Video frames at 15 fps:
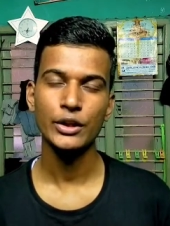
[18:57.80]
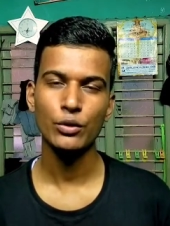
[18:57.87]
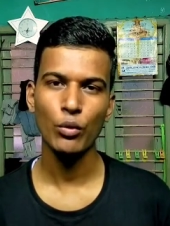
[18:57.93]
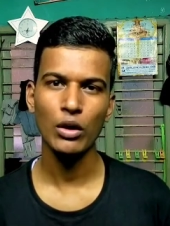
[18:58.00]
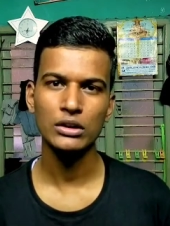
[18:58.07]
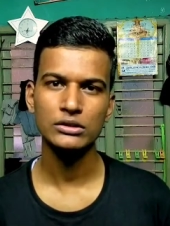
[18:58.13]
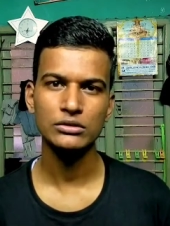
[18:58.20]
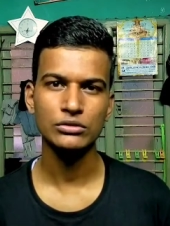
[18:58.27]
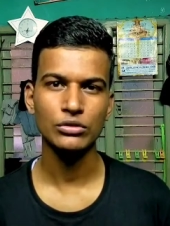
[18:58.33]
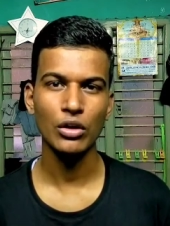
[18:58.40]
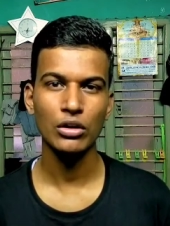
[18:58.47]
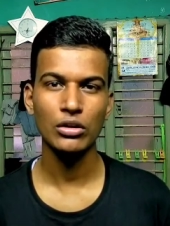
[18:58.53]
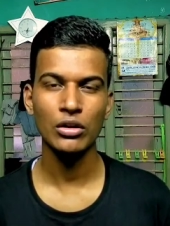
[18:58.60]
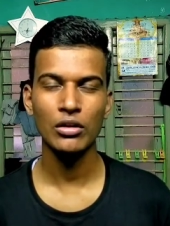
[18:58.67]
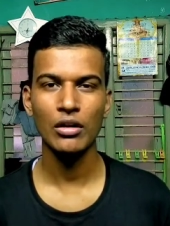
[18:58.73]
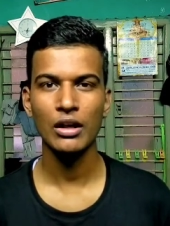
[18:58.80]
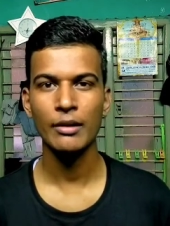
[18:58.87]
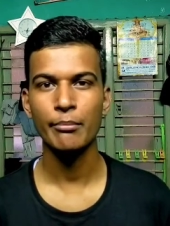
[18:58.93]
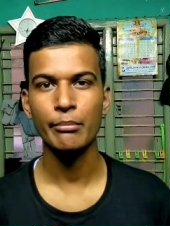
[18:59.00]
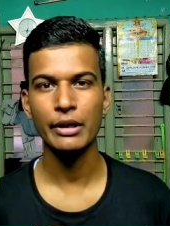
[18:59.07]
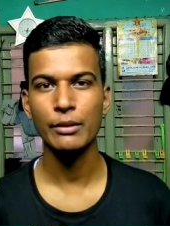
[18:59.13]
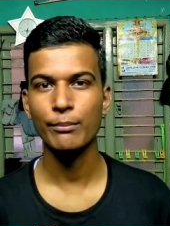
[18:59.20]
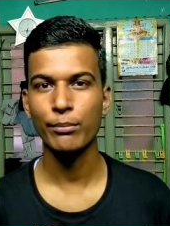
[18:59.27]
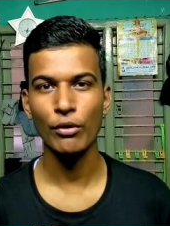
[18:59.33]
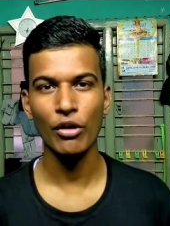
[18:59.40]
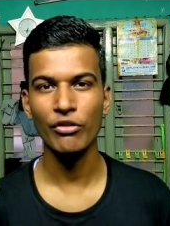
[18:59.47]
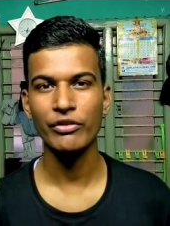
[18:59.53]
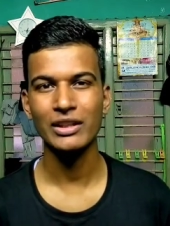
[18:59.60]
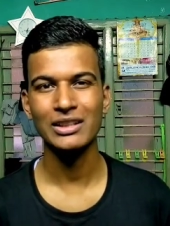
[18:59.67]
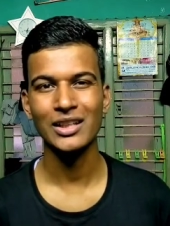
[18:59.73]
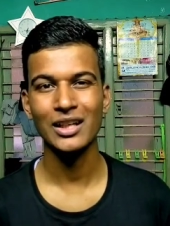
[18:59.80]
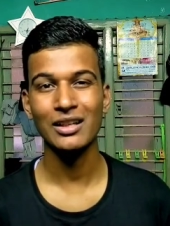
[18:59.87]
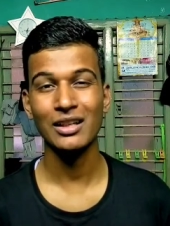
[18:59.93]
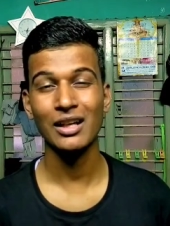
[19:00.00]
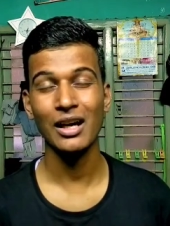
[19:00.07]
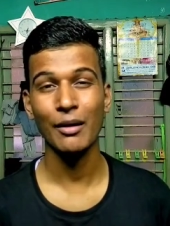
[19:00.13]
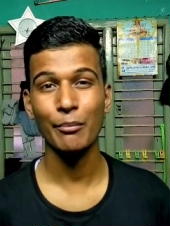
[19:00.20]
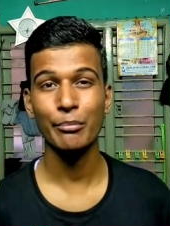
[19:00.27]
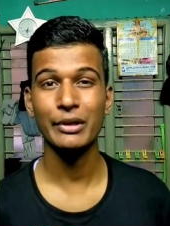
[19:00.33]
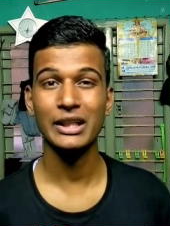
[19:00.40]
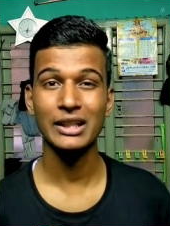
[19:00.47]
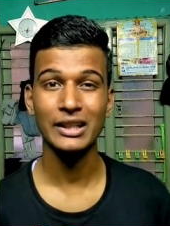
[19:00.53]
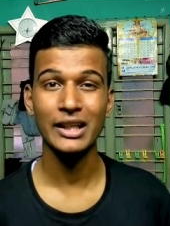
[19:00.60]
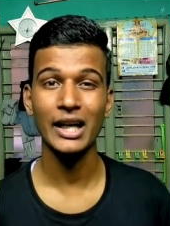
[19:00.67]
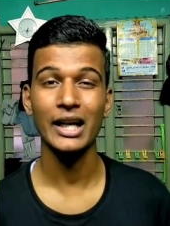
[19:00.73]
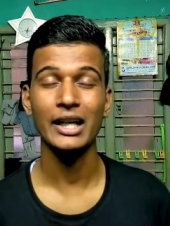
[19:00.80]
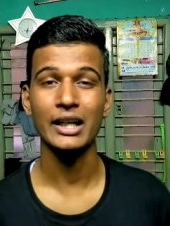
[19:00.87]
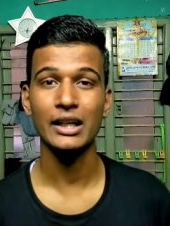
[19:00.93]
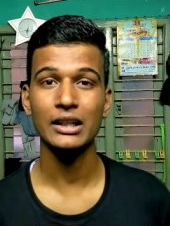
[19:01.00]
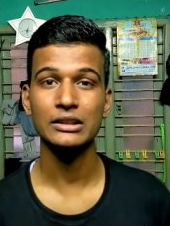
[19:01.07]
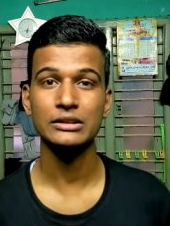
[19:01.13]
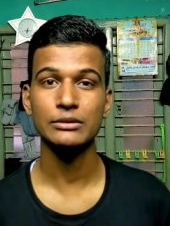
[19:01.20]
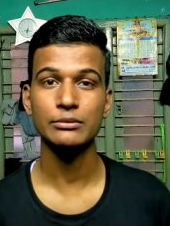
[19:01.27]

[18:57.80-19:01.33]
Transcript: it was not at all a big profit that company gained,